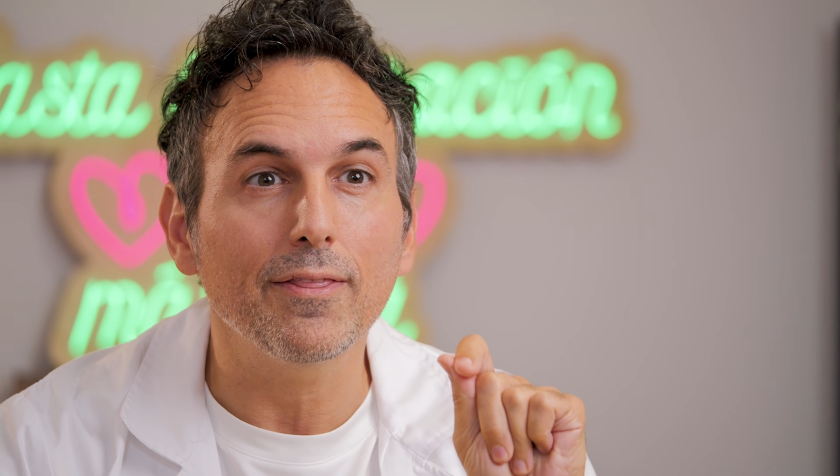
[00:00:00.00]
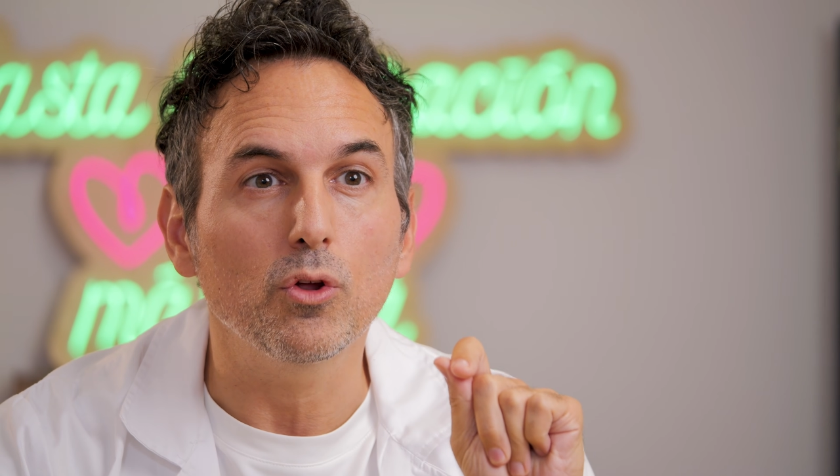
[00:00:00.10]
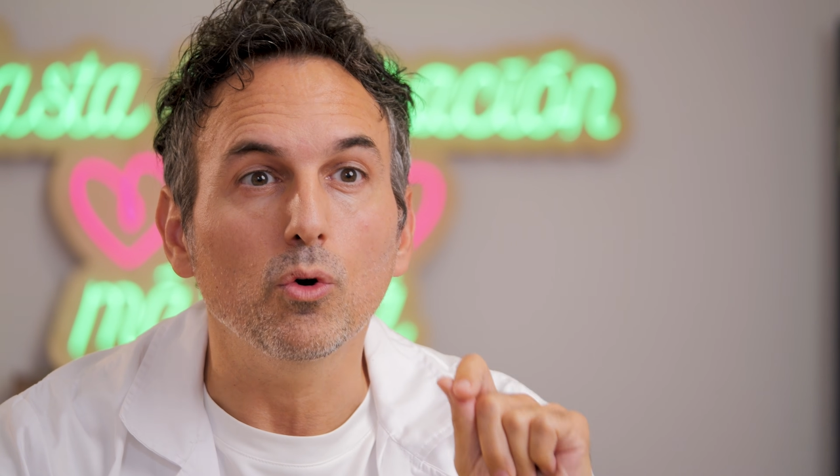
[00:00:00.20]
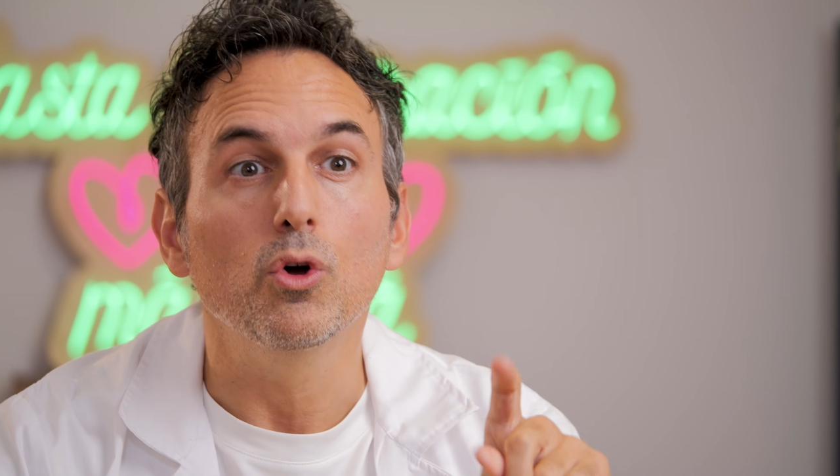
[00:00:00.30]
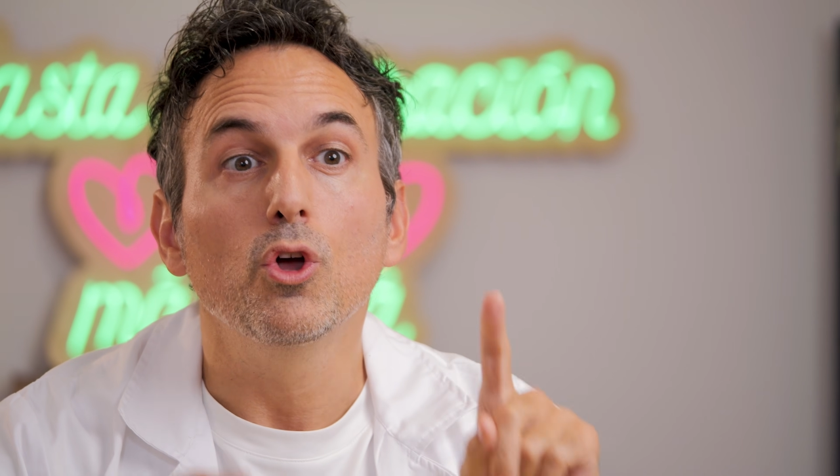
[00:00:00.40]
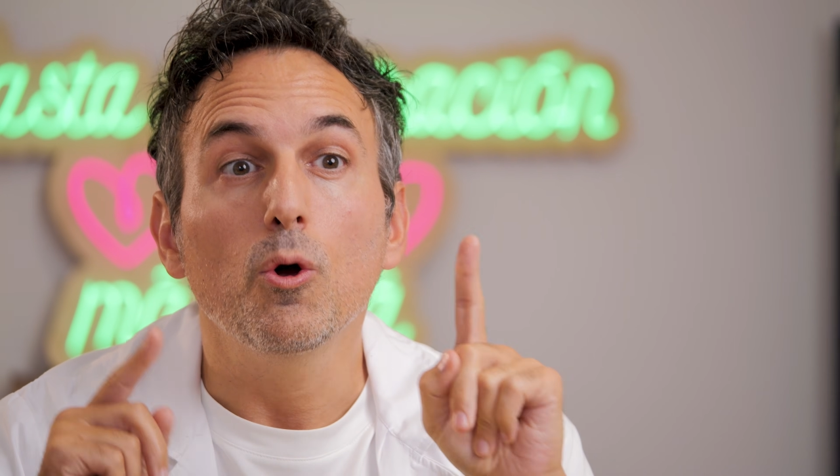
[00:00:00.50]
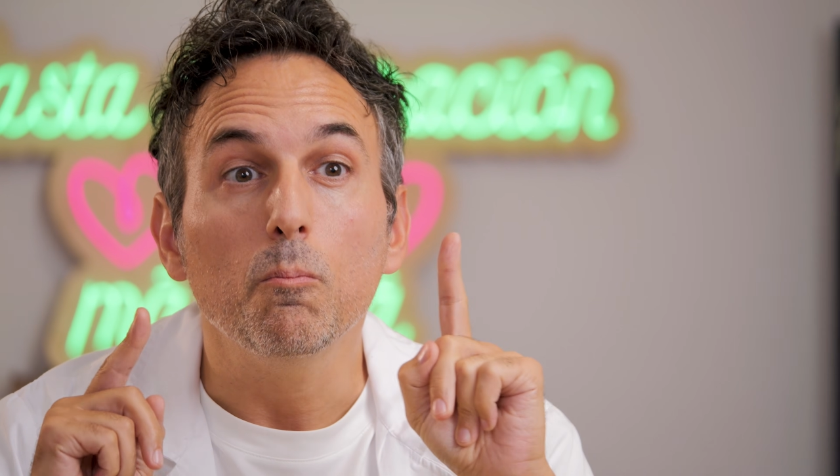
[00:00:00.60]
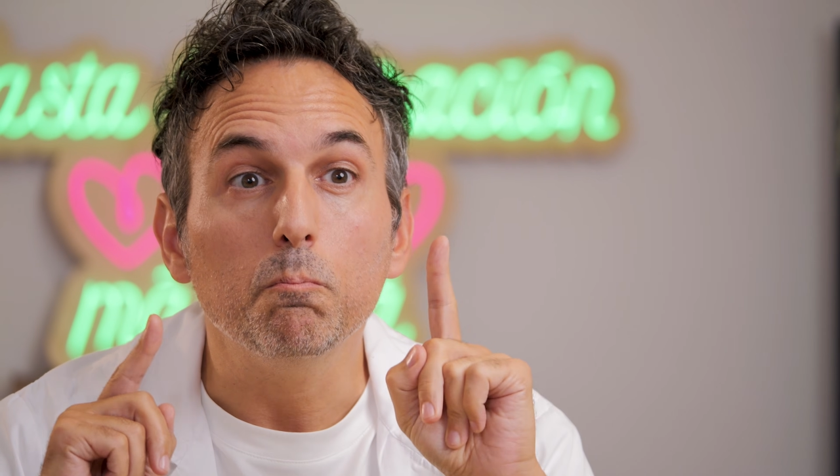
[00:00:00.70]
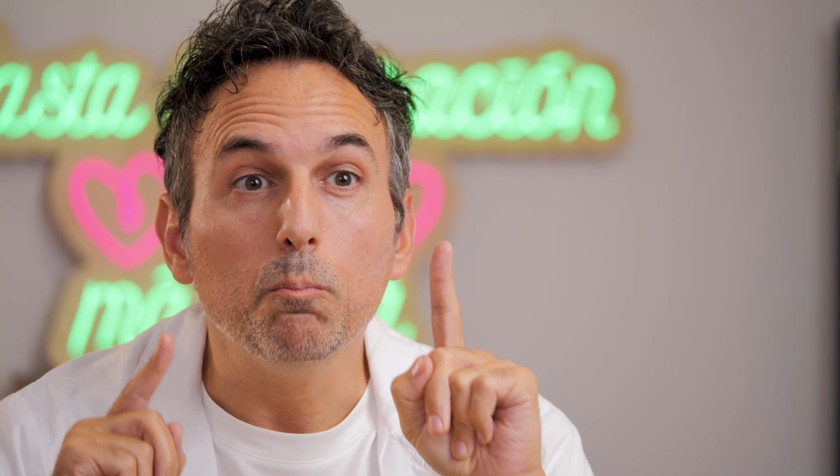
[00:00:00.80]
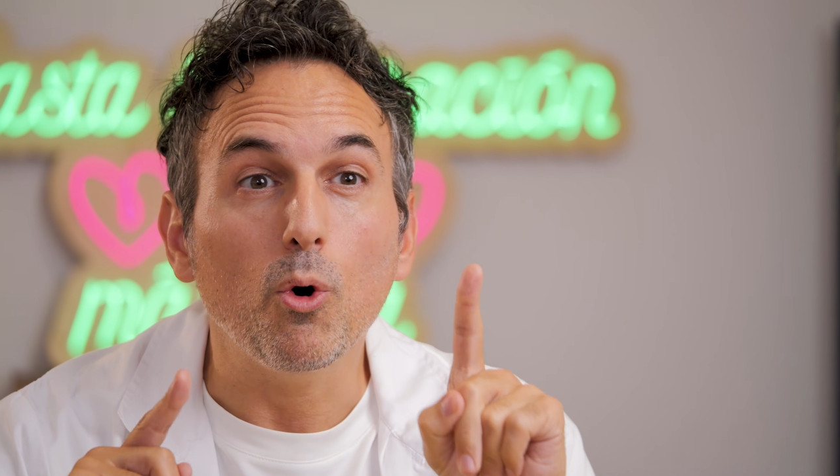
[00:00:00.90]
when?
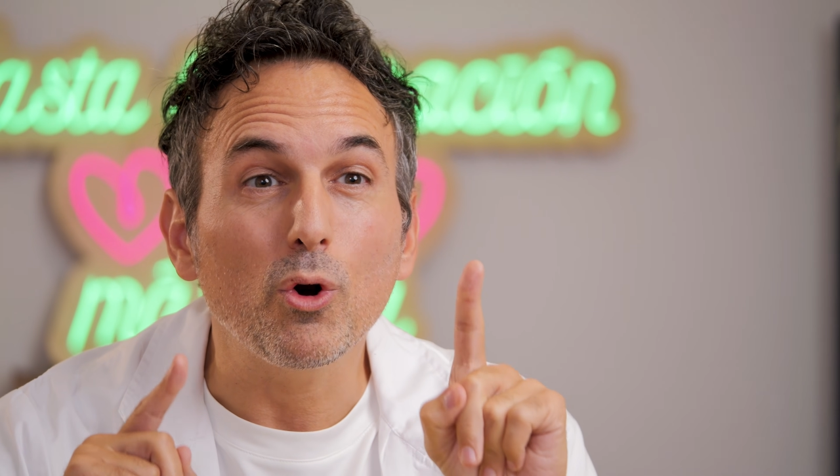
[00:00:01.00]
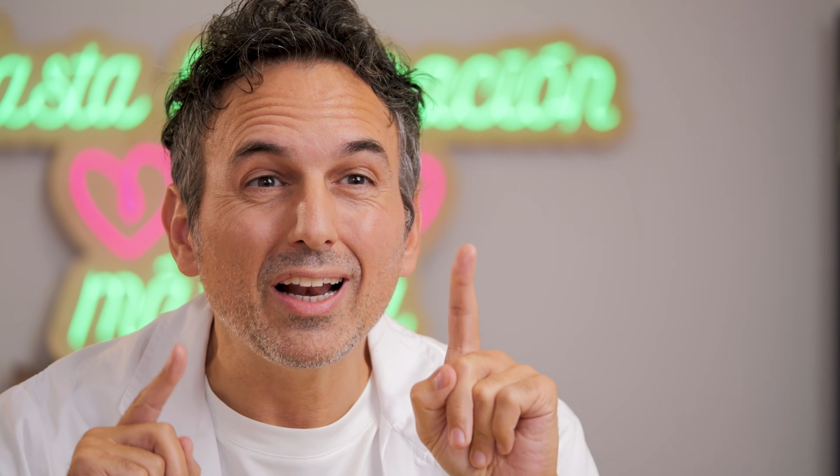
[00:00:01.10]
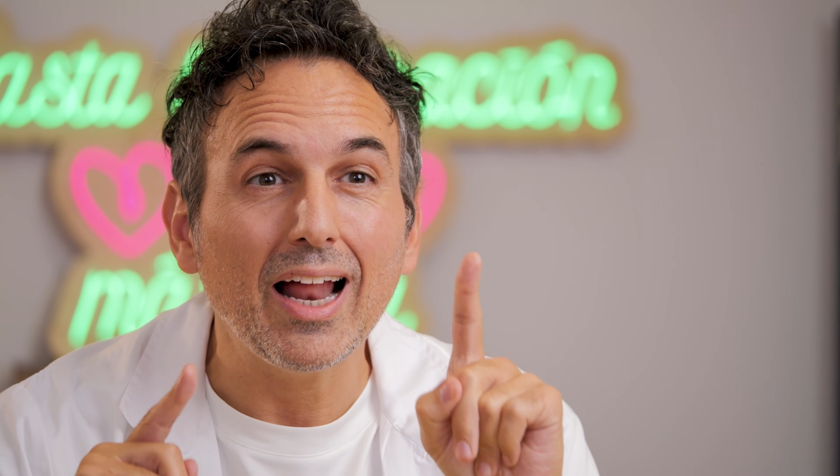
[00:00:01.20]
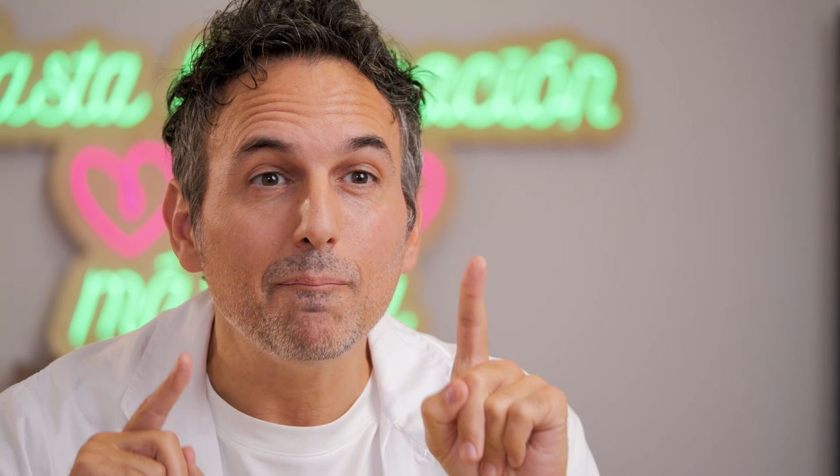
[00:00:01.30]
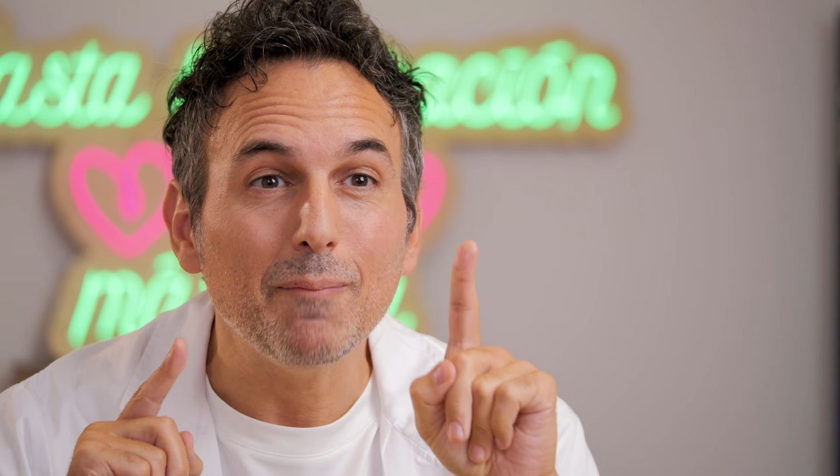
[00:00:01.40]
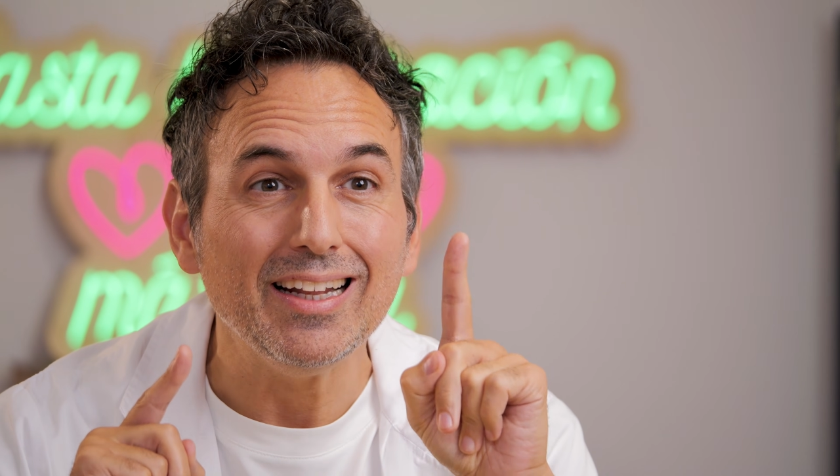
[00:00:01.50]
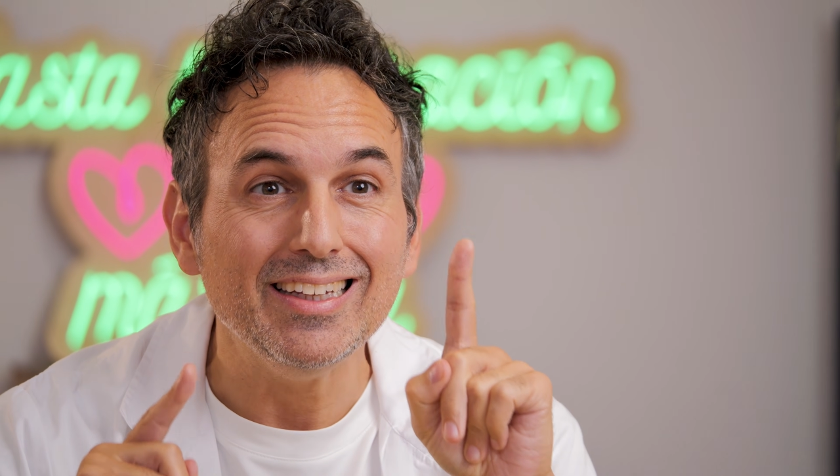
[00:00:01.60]
In the morning,